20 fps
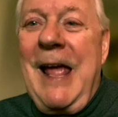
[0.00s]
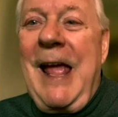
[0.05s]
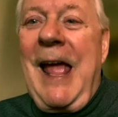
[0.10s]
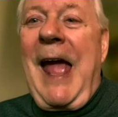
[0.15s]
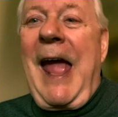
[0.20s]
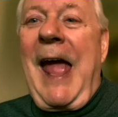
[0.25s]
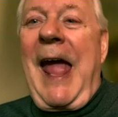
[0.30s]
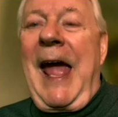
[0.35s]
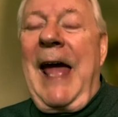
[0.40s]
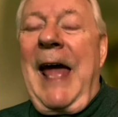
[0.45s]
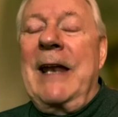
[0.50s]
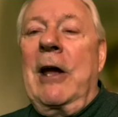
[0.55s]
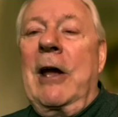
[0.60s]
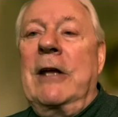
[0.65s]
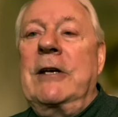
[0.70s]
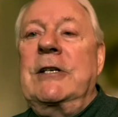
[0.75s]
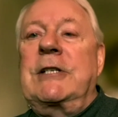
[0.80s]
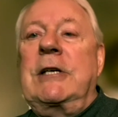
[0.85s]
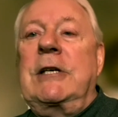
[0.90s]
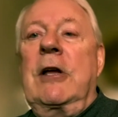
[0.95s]
And
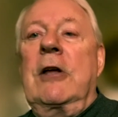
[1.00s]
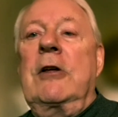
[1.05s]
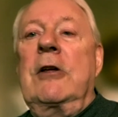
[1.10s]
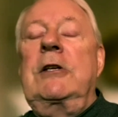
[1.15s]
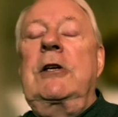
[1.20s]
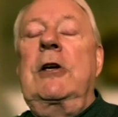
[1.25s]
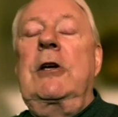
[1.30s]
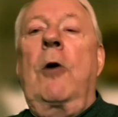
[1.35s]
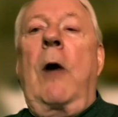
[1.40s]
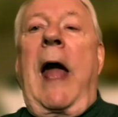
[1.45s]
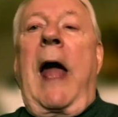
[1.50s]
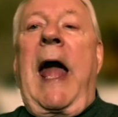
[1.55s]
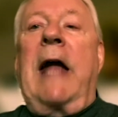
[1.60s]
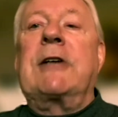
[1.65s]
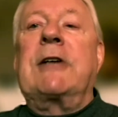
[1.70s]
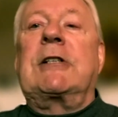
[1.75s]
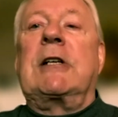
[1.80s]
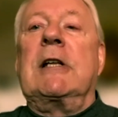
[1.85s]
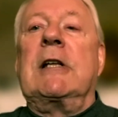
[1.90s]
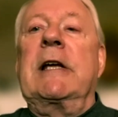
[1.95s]
until you
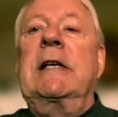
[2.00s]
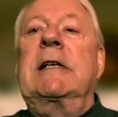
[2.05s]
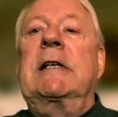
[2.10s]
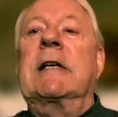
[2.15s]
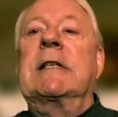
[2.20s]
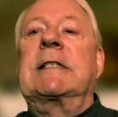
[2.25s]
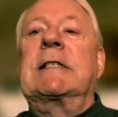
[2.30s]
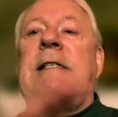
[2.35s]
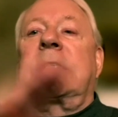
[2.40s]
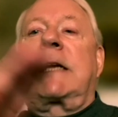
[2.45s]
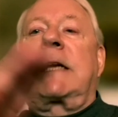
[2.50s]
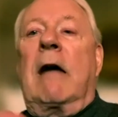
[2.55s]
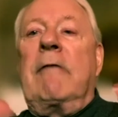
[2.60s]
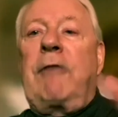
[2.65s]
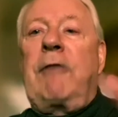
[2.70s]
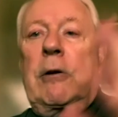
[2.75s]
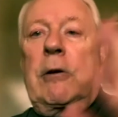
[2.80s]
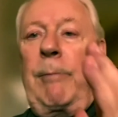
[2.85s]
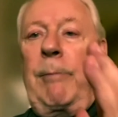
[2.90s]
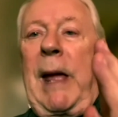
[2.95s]
actually
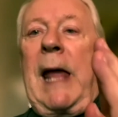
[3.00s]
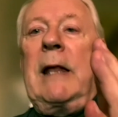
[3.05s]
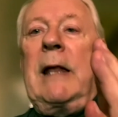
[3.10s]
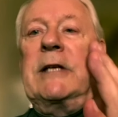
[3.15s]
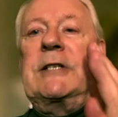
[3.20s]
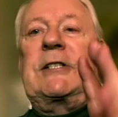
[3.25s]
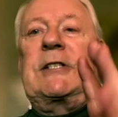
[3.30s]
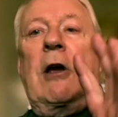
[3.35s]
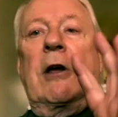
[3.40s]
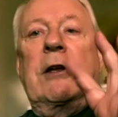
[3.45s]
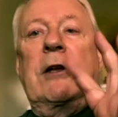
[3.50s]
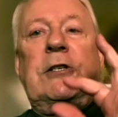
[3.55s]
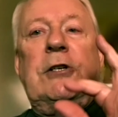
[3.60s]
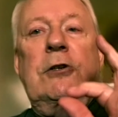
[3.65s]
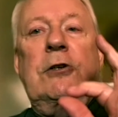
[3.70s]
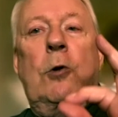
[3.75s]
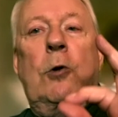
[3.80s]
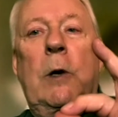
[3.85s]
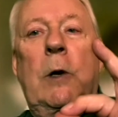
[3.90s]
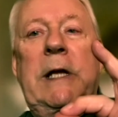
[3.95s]
discovered balance on
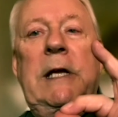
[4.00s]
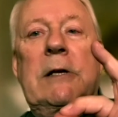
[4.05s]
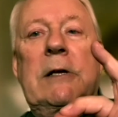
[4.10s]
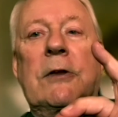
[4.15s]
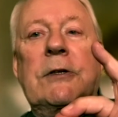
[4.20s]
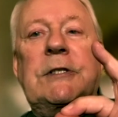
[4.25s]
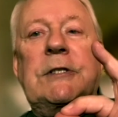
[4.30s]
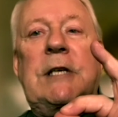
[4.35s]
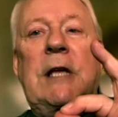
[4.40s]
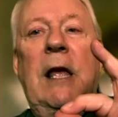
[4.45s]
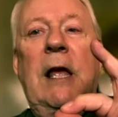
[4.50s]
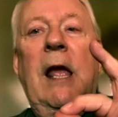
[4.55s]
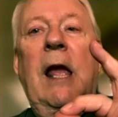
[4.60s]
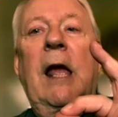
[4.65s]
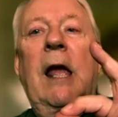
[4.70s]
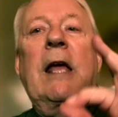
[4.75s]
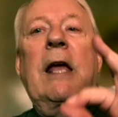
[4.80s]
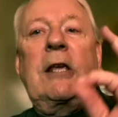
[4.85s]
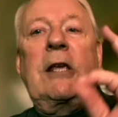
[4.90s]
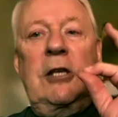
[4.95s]
two wheels,
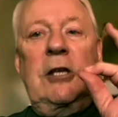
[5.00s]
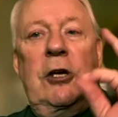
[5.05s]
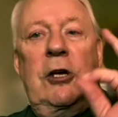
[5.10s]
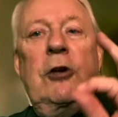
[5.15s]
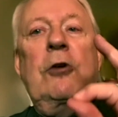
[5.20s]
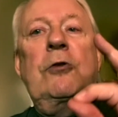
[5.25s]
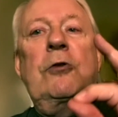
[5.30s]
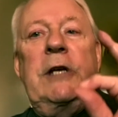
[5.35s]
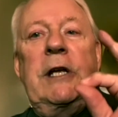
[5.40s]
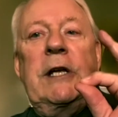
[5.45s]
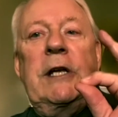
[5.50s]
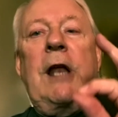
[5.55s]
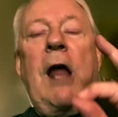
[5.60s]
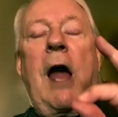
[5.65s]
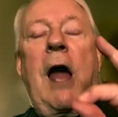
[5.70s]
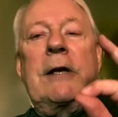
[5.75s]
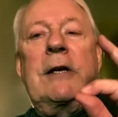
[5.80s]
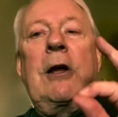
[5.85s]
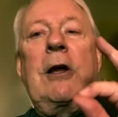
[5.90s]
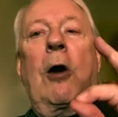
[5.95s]
you did
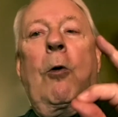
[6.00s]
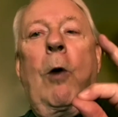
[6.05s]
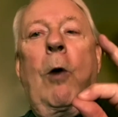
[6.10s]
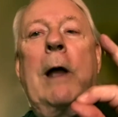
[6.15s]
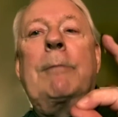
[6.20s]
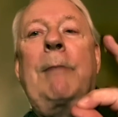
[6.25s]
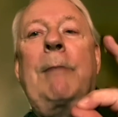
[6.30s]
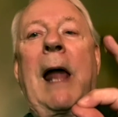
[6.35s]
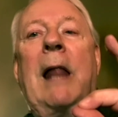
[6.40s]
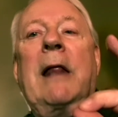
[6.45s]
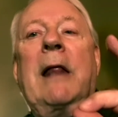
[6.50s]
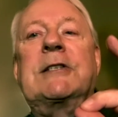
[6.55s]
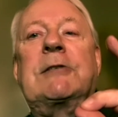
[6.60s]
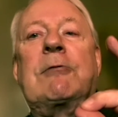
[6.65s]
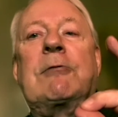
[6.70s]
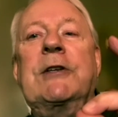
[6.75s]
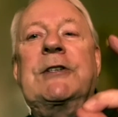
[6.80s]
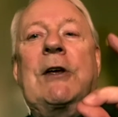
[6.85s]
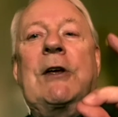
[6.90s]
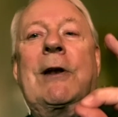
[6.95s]
not know what balance
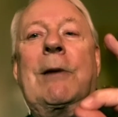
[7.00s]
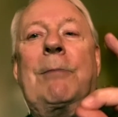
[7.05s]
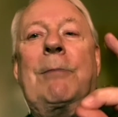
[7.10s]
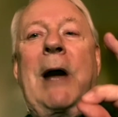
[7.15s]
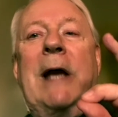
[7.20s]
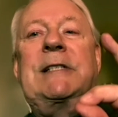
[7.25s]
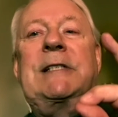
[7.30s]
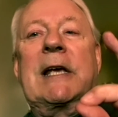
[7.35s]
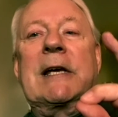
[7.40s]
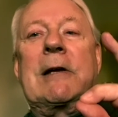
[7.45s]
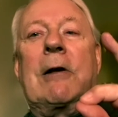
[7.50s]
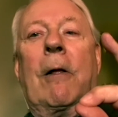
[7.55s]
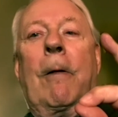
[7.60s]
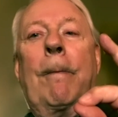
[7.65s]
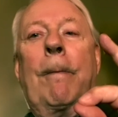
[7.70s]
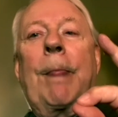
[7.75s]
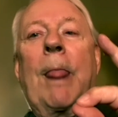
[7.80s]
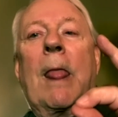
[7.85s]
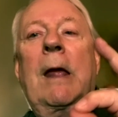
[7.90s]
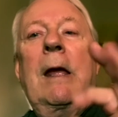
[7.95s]
was on a bicycle.
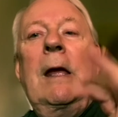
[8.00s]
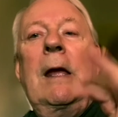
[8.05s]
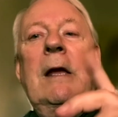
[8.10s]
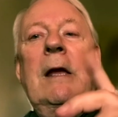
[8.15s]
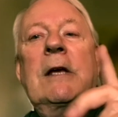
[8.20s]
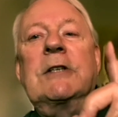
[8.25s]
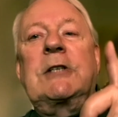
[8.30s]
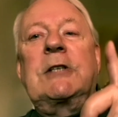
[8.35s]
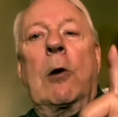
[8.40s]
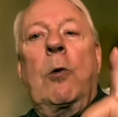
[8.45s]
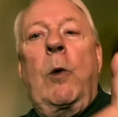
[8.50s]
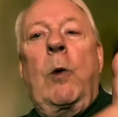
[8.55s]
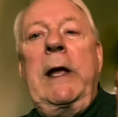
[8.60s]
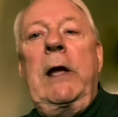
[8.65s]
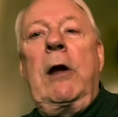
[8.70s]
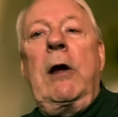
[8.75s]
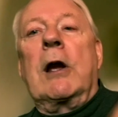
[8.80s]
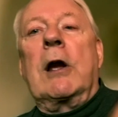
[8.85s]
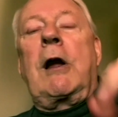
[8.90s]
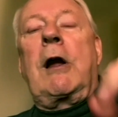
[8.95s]
So we
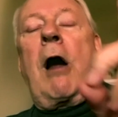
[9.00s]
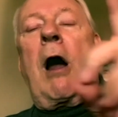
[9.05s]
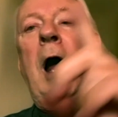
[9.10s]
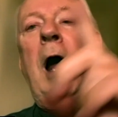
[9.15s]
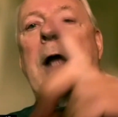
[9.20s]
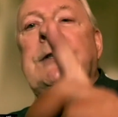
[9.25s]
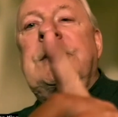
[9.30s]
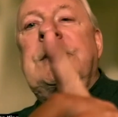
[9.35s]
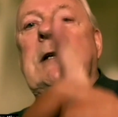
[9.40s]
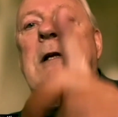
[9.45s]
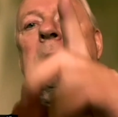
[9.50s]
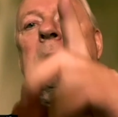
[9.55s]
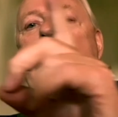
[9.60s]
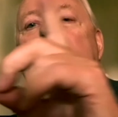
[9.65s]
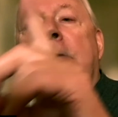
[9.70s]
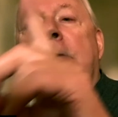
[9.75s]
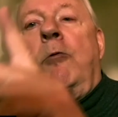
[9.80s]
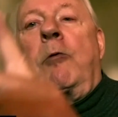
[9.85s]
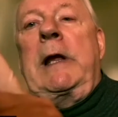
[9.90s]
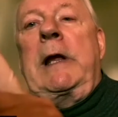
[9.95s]
are
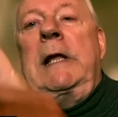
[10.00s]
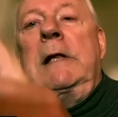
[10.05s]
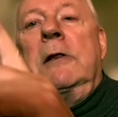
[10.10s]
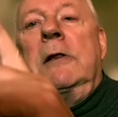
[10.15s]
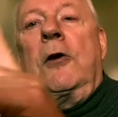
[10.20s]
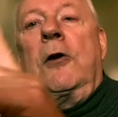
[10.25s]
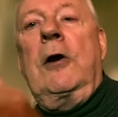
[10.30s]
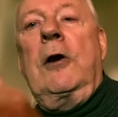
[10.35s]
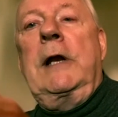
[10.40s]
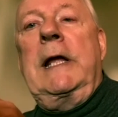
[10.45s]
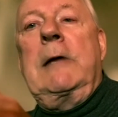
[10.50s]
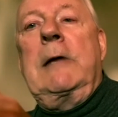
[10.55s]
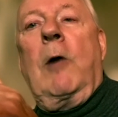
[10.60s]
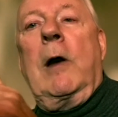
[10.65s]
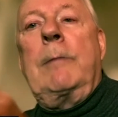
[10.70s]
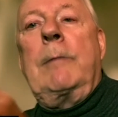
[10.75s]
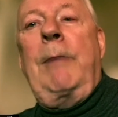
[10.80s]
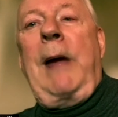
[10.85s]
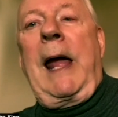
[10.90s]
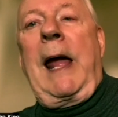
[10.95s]
constantly relearning
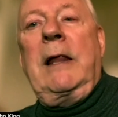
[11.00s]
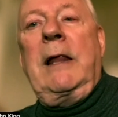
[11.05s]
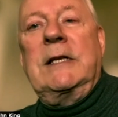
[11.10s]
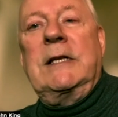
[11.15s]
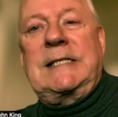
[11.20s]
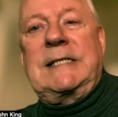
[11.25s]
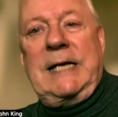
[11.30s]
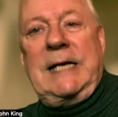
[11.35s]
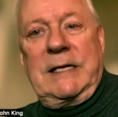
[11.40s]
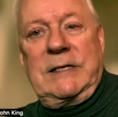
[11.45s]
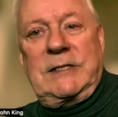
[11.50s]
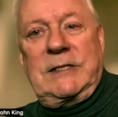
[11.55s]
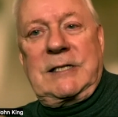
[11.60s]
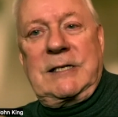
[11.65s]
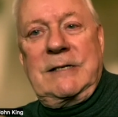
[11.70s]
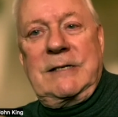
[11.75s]
what balance is,